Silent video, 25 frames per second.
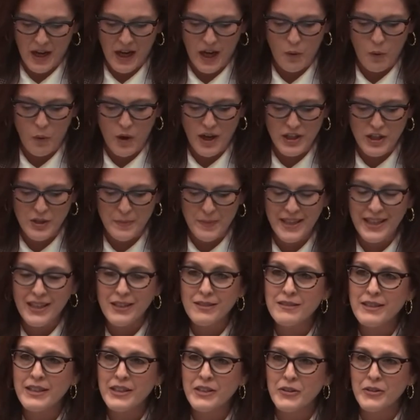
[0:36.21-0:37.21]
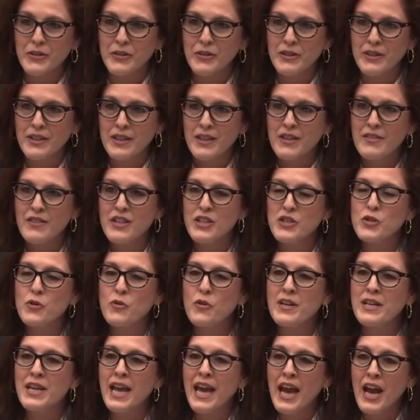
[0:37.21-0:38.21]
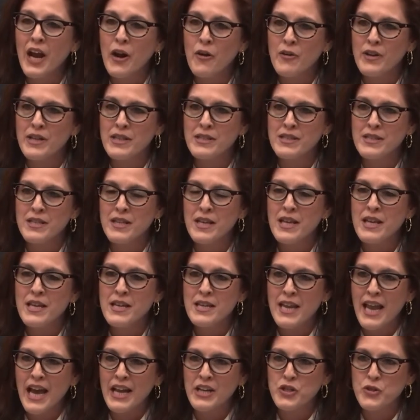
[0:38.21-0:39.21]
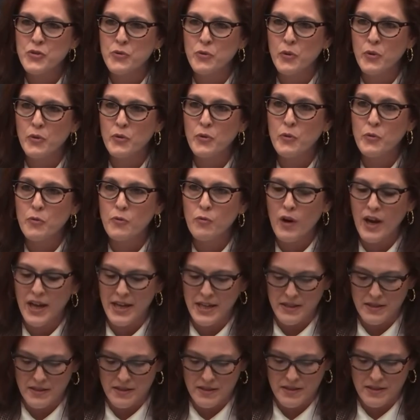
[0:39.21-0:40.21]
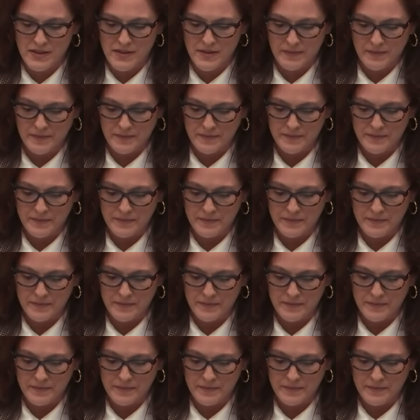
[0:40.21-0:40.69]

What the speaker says: I want to be clear, these are inherent, natural rights.